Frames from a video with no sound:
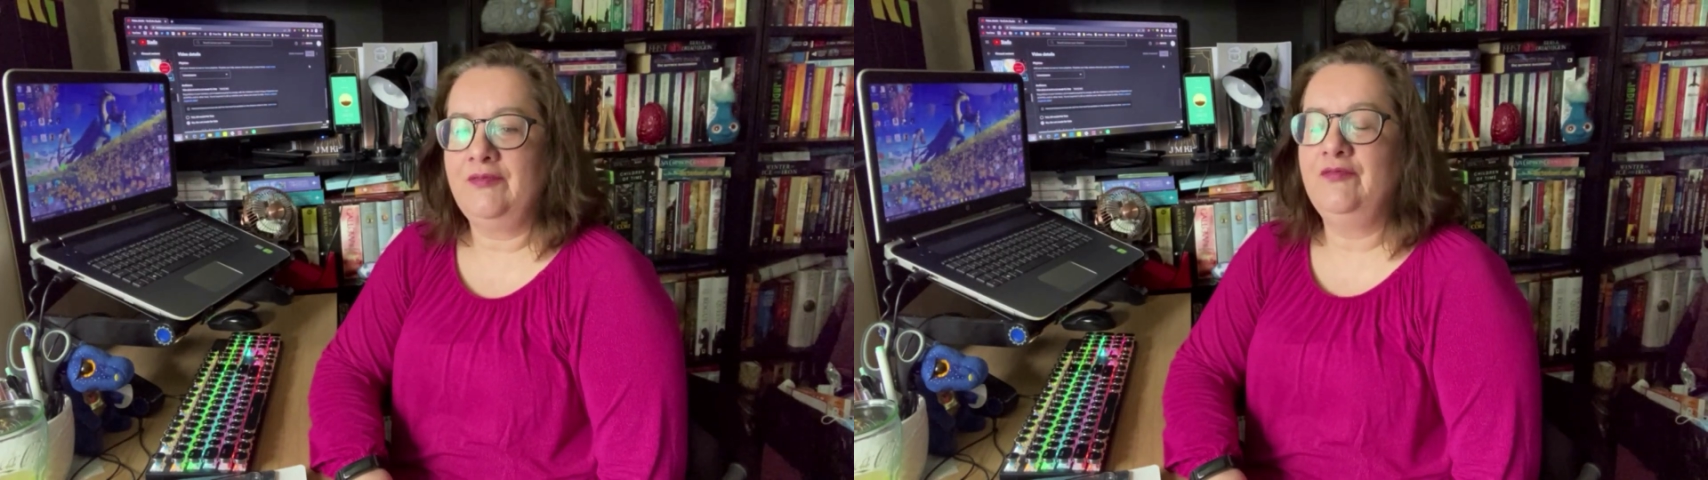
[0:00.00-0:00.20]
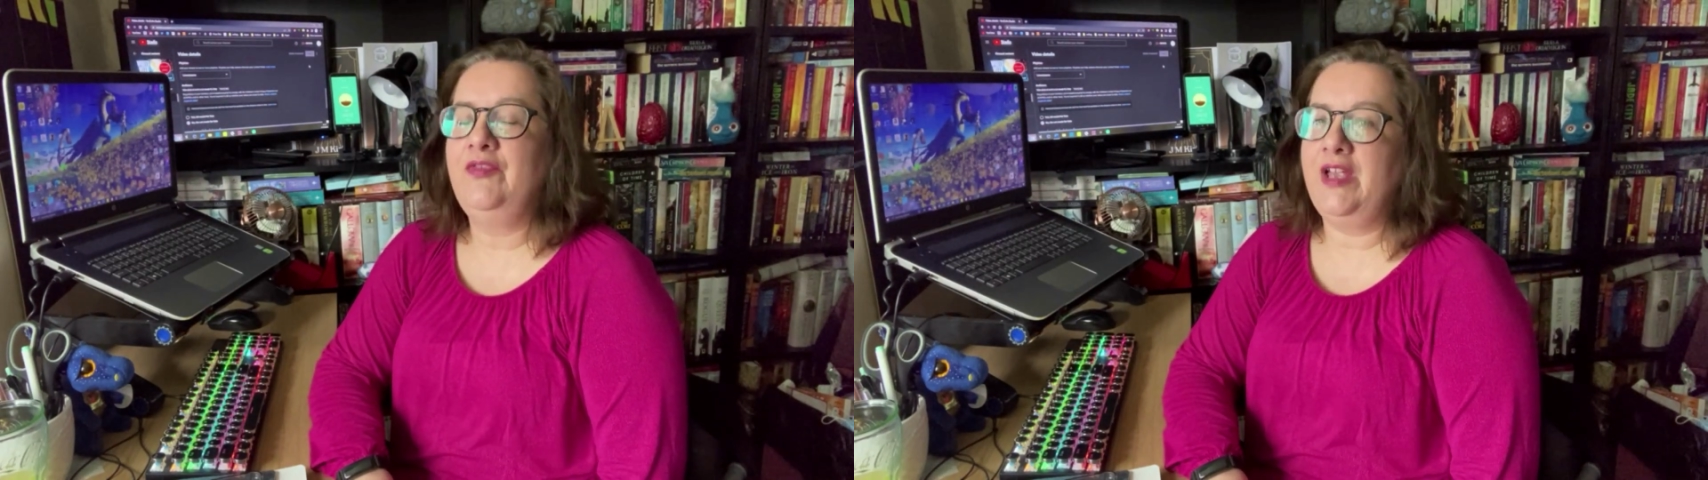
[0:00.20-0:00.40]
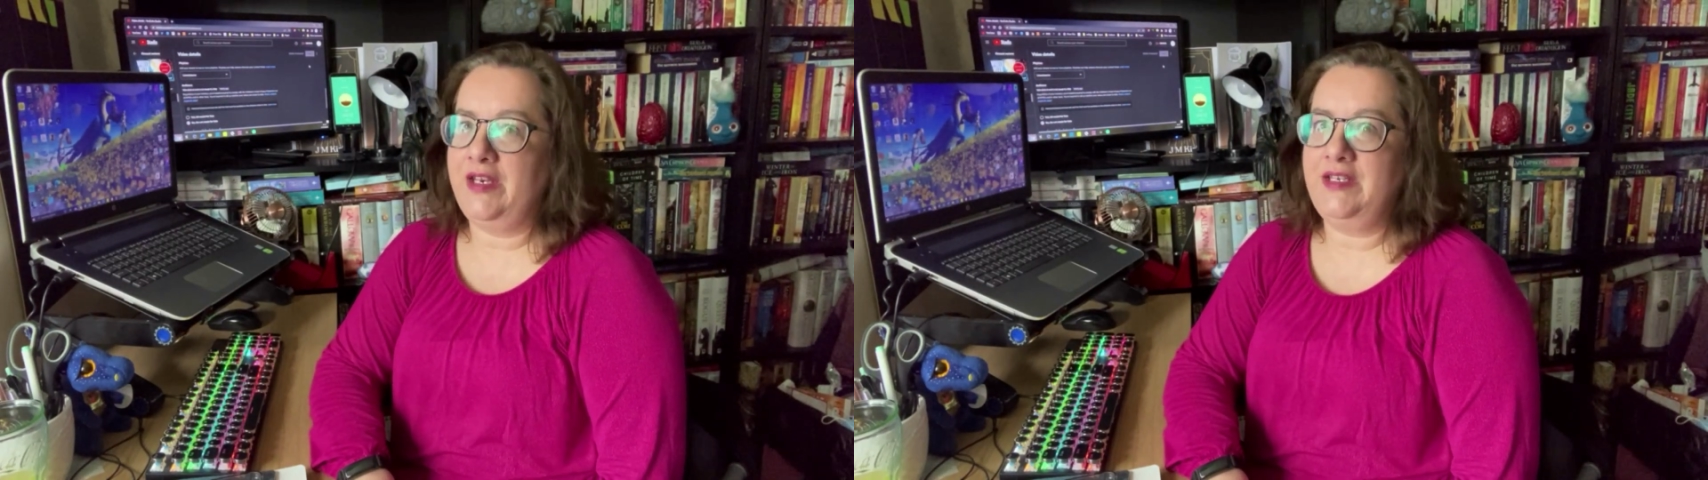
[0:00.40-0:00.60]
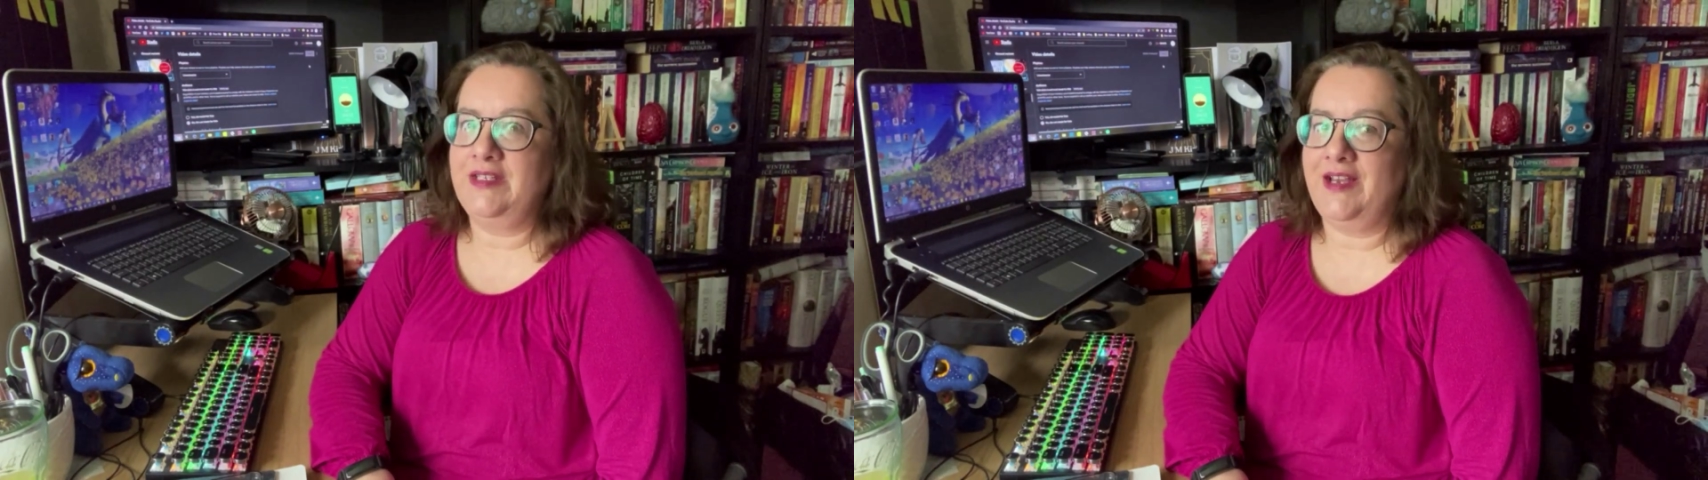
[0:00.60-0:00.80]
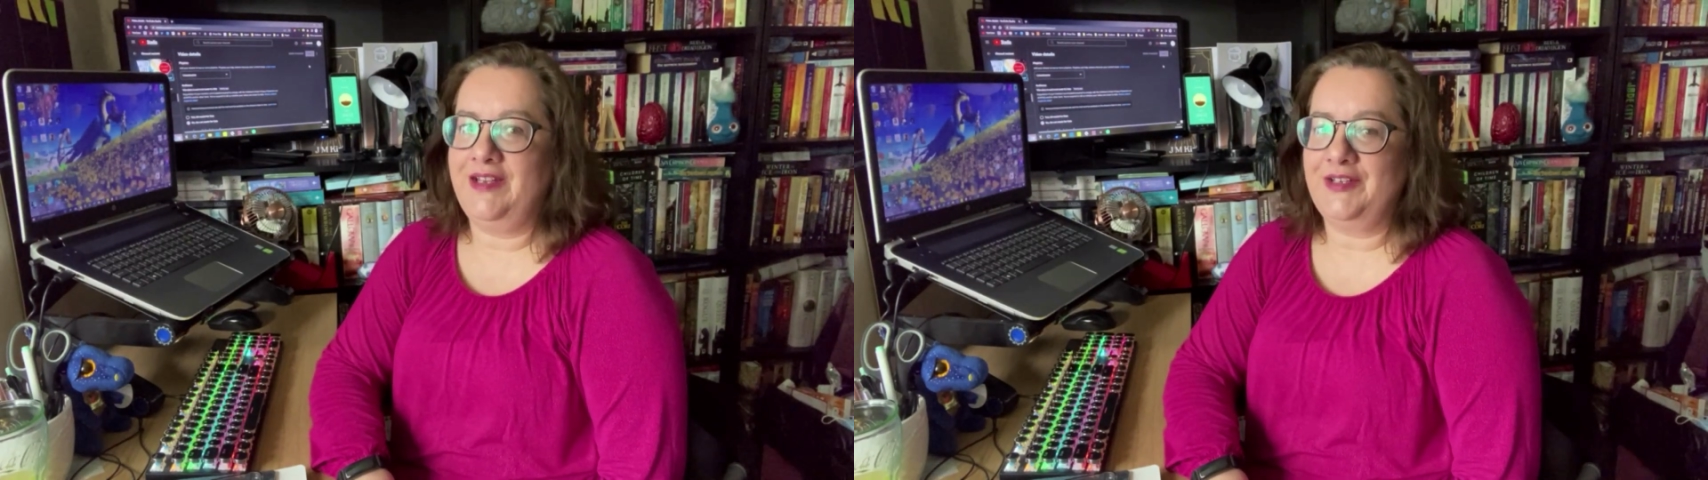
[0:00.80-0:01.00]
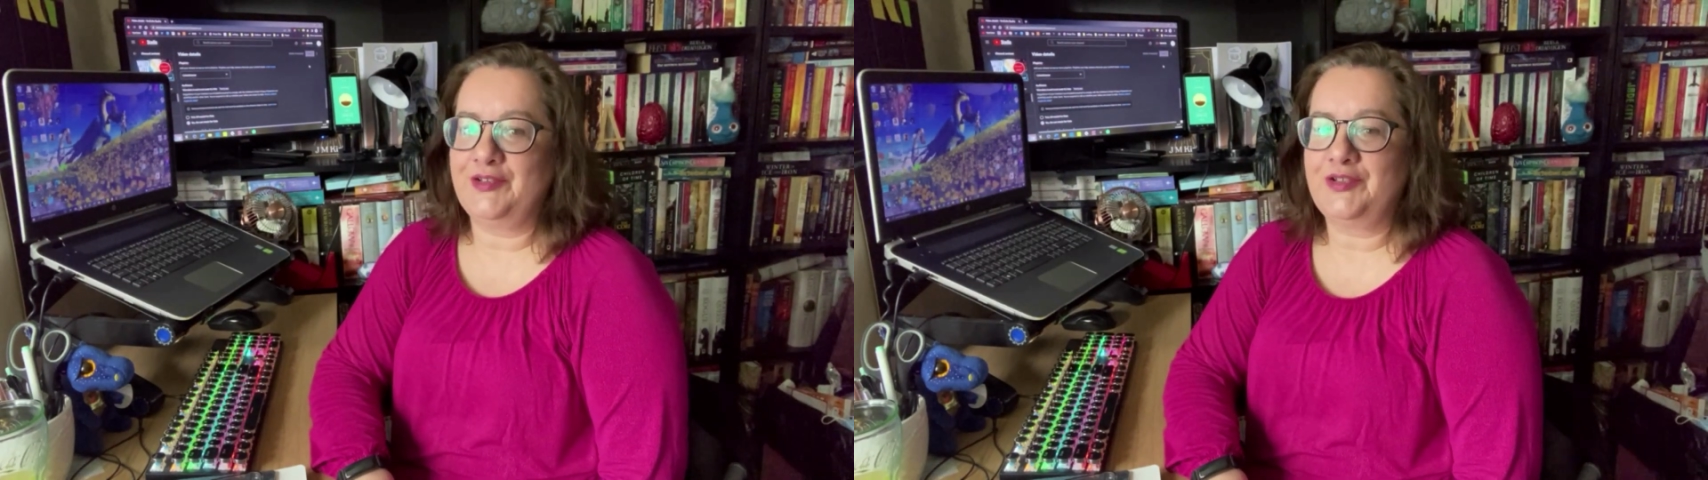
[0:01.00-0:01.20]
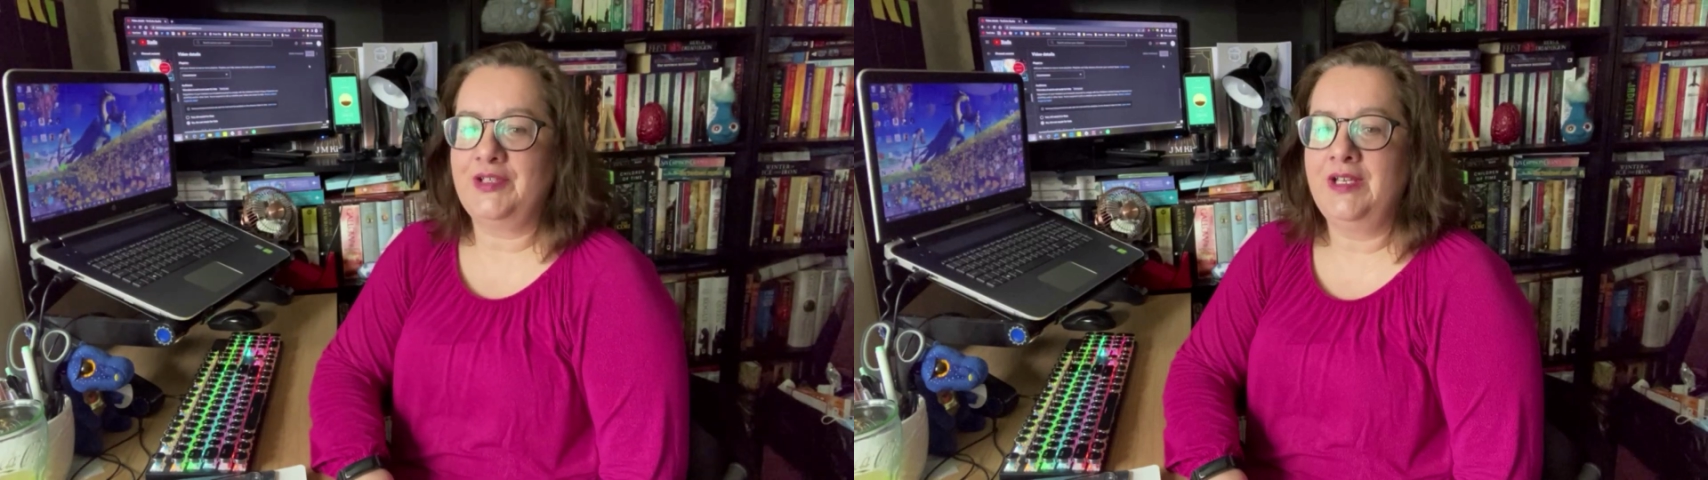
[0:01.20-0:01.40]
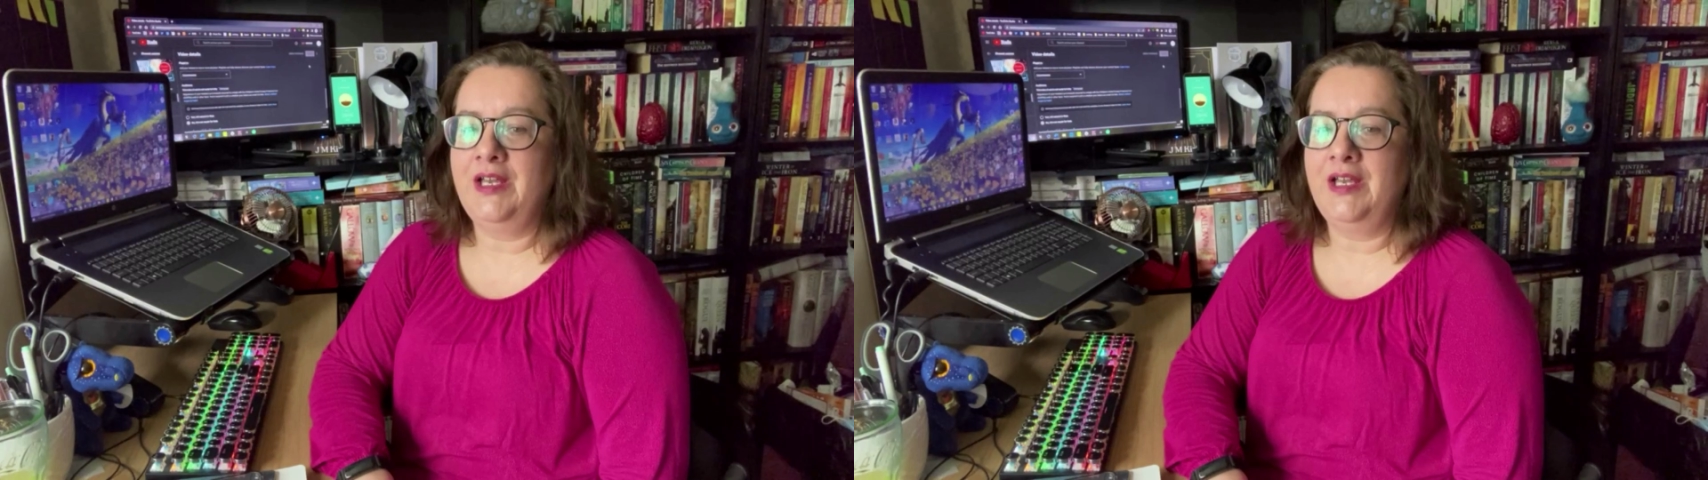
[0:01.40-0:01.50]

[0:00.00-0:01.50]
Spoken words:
very tired,